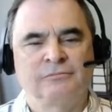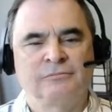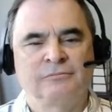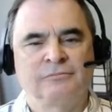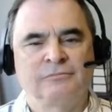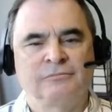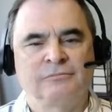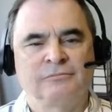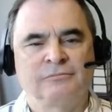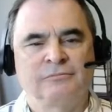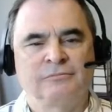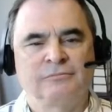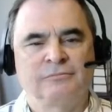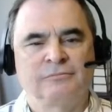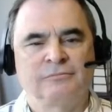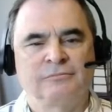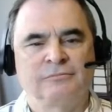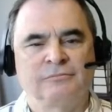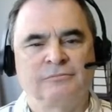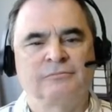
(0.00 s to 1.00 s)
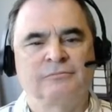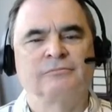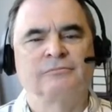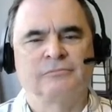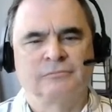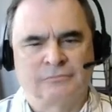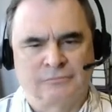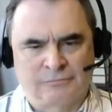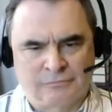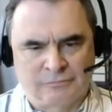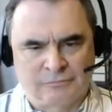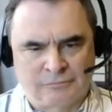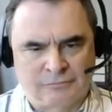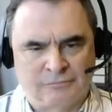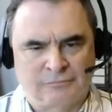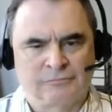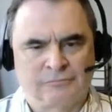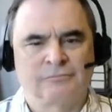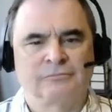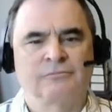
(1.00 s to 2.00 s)

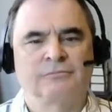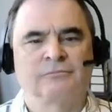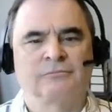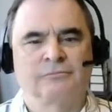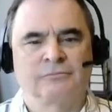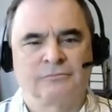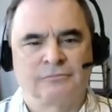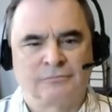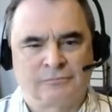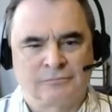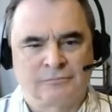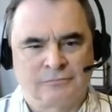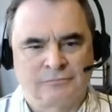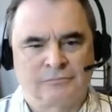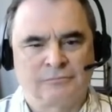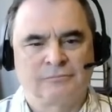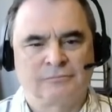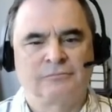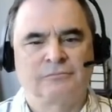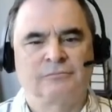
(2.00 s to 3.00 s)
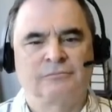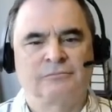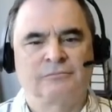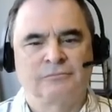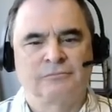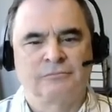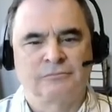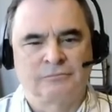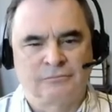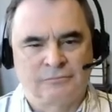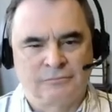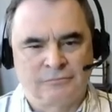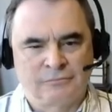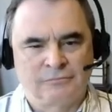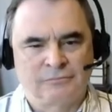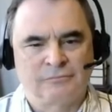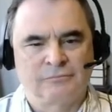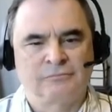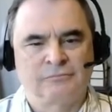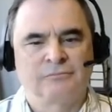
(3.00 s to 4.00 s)

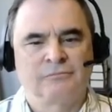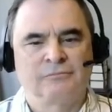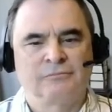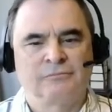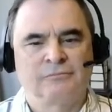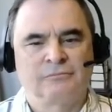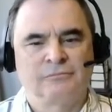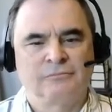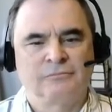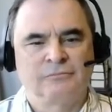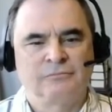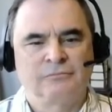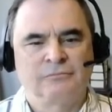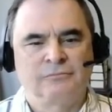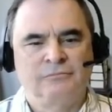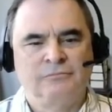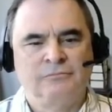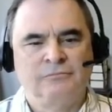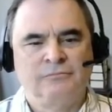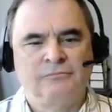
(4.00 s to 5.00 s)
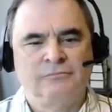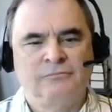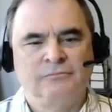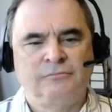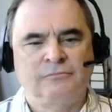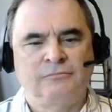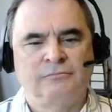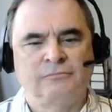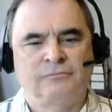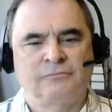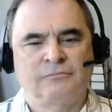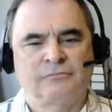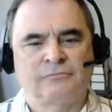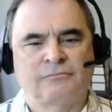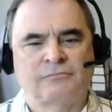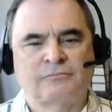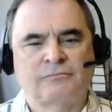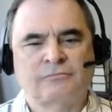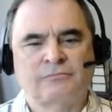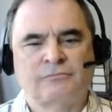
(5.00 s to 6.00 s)

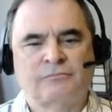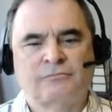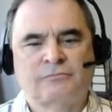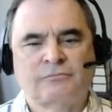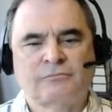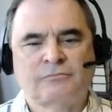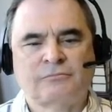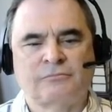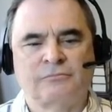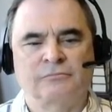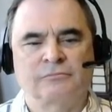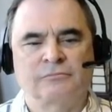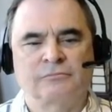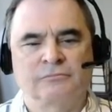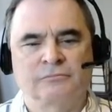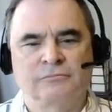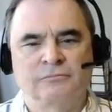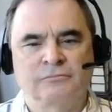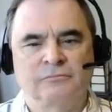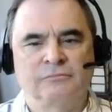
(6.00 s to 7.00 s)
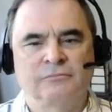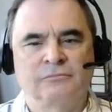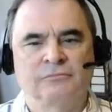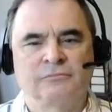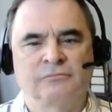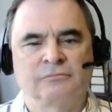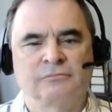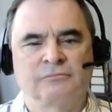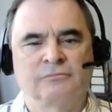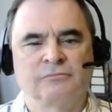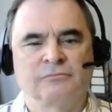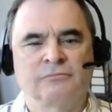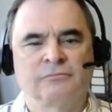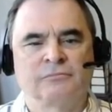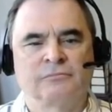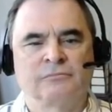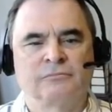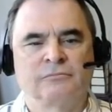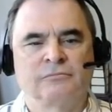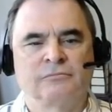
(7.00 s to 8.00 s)
(silent)